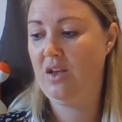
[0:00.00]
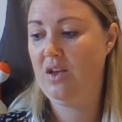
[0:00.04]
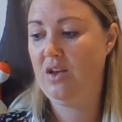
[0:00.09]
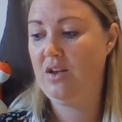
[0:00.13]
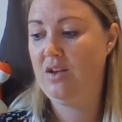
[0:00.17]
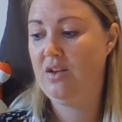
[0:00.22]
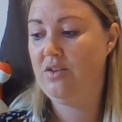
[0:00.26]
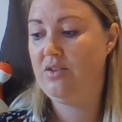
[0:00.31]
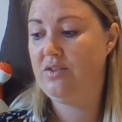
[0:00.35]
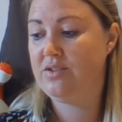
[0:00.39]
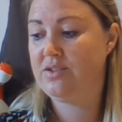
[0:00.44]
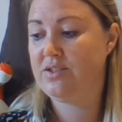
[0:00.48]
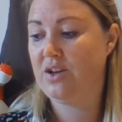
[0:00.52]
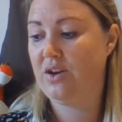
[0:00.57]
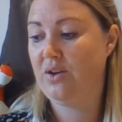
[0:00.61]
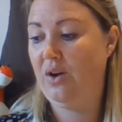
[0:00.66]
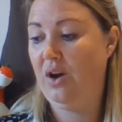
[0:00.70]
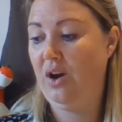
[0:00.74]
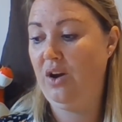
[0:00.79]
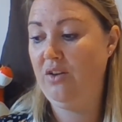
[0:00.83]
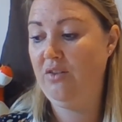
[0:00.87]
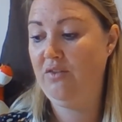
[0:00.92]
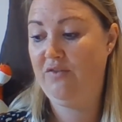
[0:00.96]
So
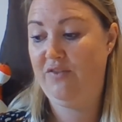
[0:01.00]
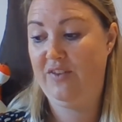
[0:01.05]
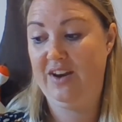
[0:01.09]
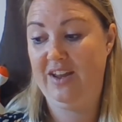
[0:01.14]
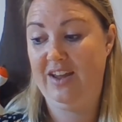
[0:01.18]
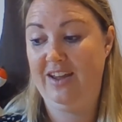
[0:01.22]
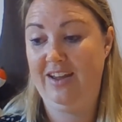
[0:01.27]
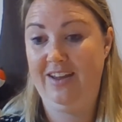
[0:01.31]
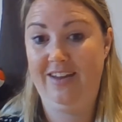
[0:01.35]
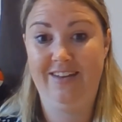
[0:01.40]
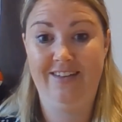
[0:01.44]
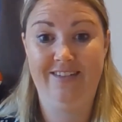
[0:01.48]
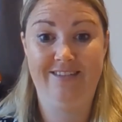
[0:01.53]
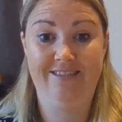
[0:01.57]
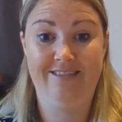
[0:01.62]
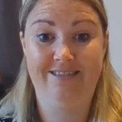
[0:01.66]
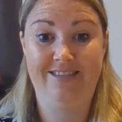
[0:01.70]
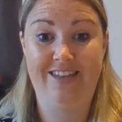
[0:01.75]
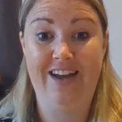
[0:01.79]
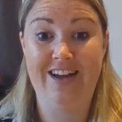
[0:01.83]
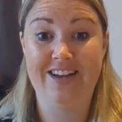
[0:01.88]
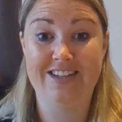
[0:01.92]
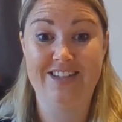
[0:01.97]
hopefully that
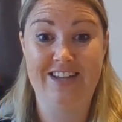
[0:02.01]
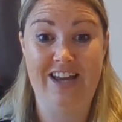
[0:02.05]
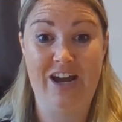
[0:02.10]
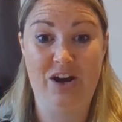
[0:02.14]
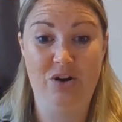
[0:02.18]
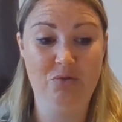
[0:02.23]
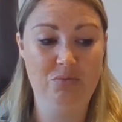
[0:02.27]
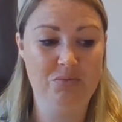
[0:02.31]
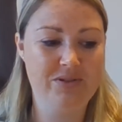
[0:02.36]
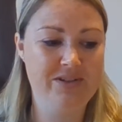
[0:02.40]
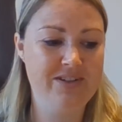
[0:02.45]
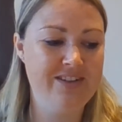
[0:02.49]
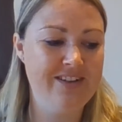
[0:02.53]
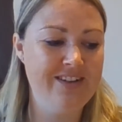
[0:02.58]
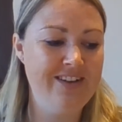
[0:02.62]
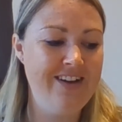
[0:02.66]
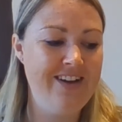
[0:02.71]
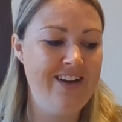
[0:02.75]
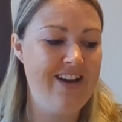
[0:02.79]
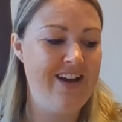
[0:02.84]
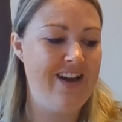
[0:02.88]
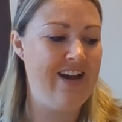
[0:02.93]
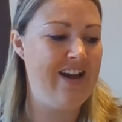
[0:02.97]
has helped.
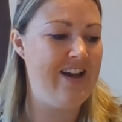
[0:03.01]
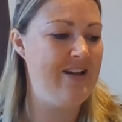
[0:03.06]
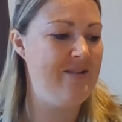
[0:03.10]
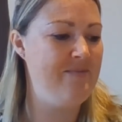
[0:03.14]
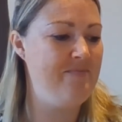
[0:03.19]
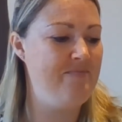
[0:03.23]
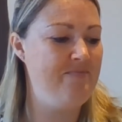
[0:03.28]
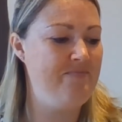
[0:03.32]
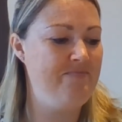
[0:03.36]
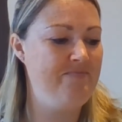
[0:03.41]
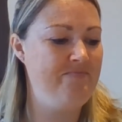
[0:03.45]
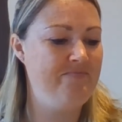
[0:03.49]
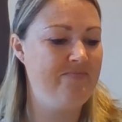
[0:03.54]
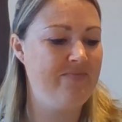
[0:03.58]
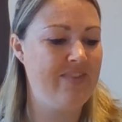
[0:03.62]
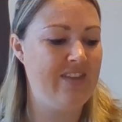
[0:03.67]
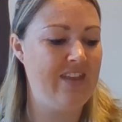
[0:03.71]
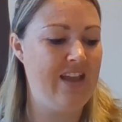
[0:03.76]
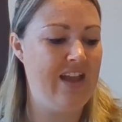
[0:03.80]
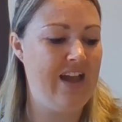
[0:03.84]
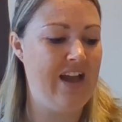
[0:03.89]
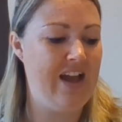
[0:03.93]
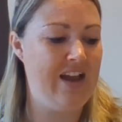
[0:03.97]
And
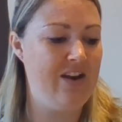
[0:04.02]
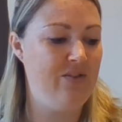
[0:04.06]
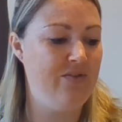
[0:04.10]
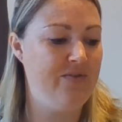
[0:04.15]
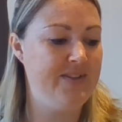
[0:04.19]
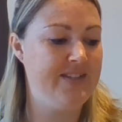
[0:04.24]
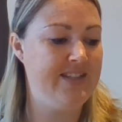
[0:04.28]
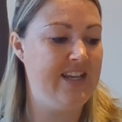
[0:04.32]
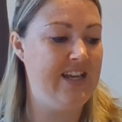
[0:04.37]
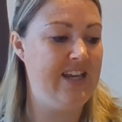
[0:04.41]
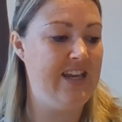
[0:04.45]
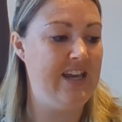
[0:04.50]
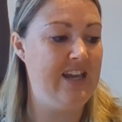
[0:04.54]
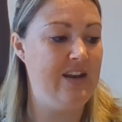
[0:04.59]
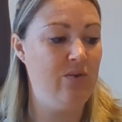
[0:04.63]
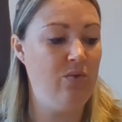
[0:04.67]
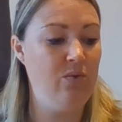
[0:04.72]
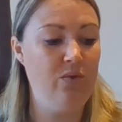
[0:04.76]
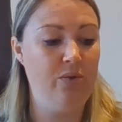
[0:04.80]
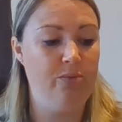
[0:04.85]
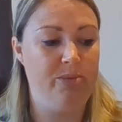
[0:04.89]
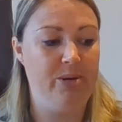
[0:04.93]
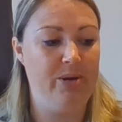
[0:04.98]
obviously in all the
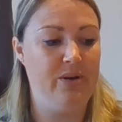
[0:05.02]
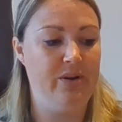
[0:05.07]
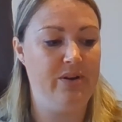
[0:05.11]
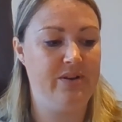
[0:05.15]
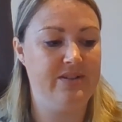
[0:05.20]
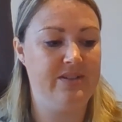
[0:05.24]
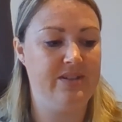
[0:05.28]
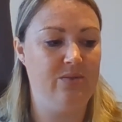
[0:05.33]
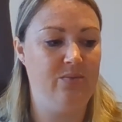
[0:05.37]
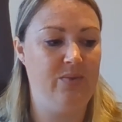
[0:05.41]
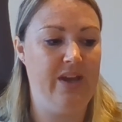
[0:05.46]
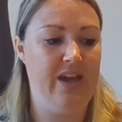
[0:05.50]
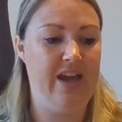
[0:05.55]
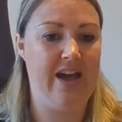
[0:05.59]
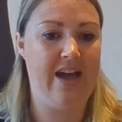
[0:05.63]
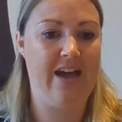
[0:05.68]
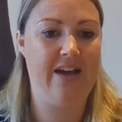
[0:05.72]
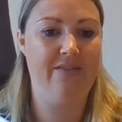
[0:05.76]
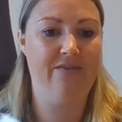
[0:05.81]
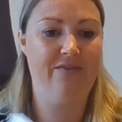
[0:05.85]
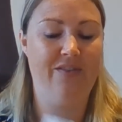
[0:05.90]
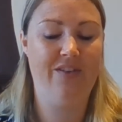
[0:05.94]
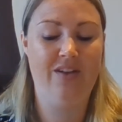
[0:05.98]
books that we have,
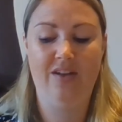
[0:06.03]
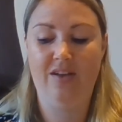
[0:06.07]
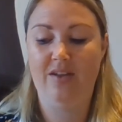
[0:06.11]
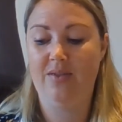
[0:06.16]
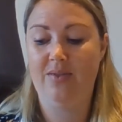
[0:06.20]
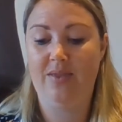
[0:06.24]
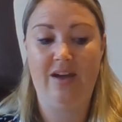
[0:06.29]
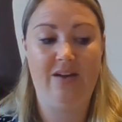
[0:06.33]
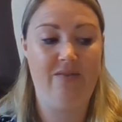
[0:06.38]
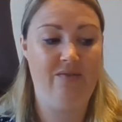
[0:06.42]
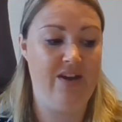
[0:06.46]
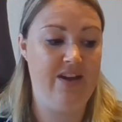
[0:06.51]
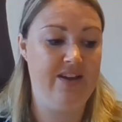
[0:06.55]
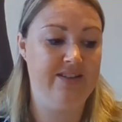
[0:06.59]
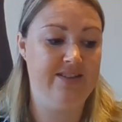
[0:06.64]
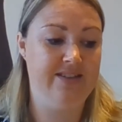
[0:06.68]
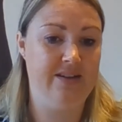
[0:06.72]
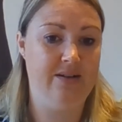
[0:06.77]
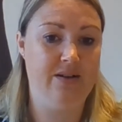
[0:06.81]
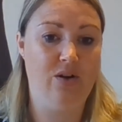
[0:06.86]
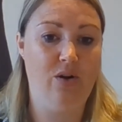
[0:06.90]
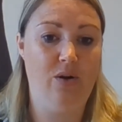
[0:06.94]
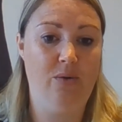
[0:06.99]
there is a
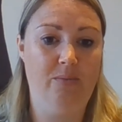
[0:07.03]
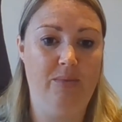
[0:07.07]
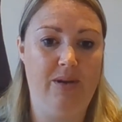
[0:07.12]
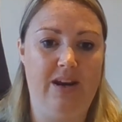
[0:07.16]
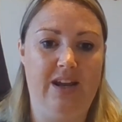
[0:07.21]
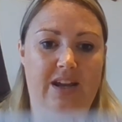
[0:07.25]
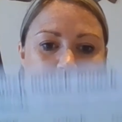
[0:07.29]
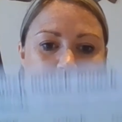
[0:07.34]
combination